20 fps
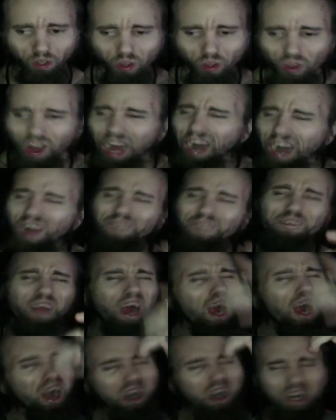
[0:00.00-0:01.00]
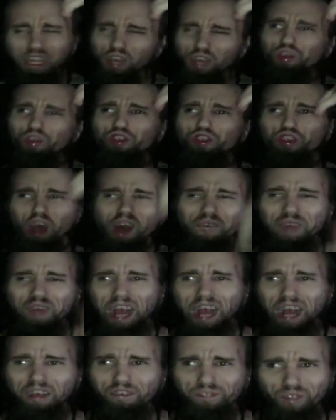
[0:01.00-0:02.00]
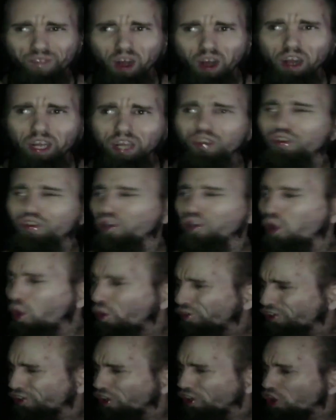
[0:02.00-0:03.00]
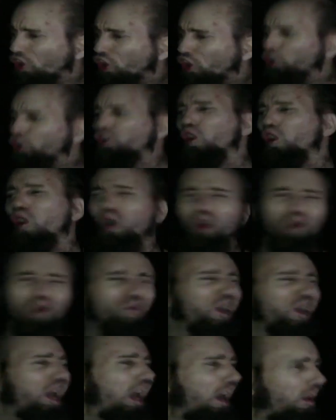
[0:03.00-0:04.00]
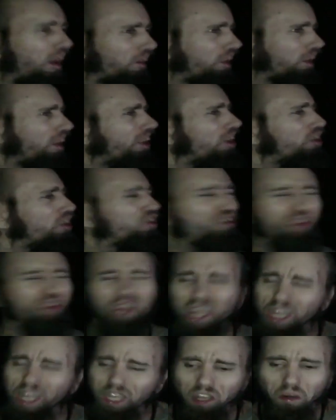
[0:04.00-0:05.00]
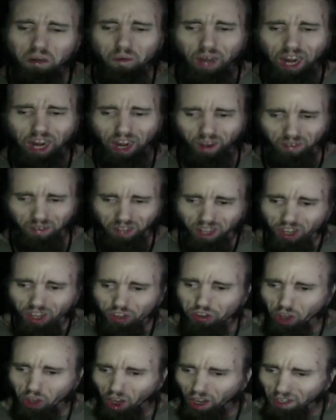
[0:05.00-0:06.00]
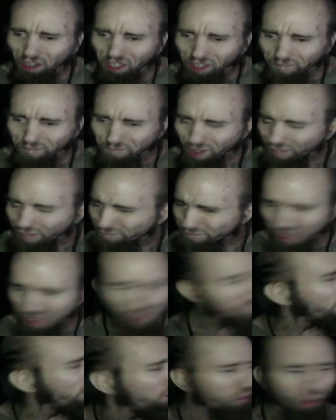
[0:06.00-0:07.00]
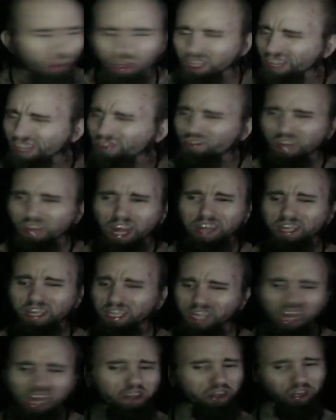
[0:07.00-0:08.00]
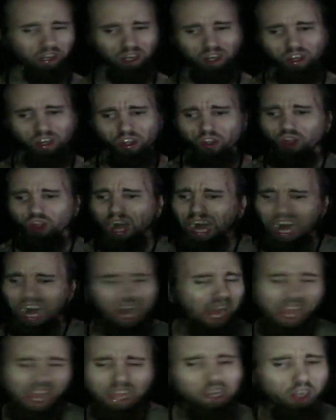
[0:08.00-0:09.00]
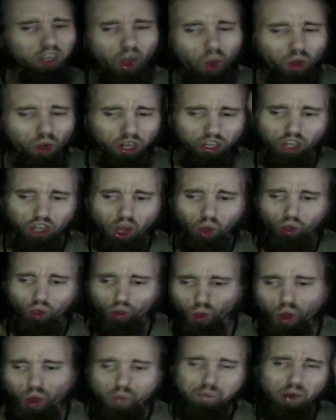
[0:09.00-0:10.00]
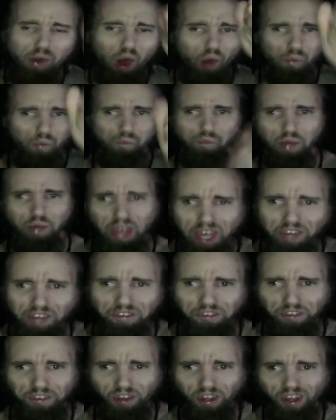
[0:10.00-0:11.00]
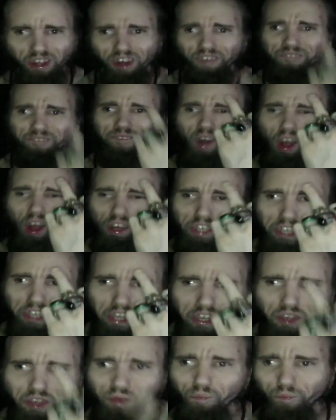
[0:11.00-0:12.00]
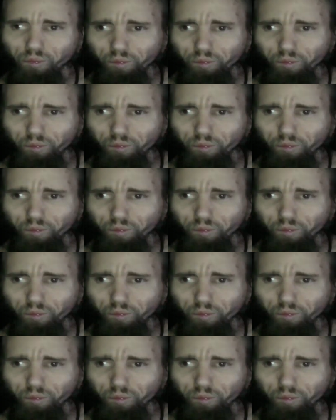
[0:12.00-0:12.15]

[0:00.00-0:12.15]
I'm tired of you dumbass fucking trolls going around, sneaking around, talking to my family, doing this, that, and the other. I ain't going to no group home, bitch. Fuck you.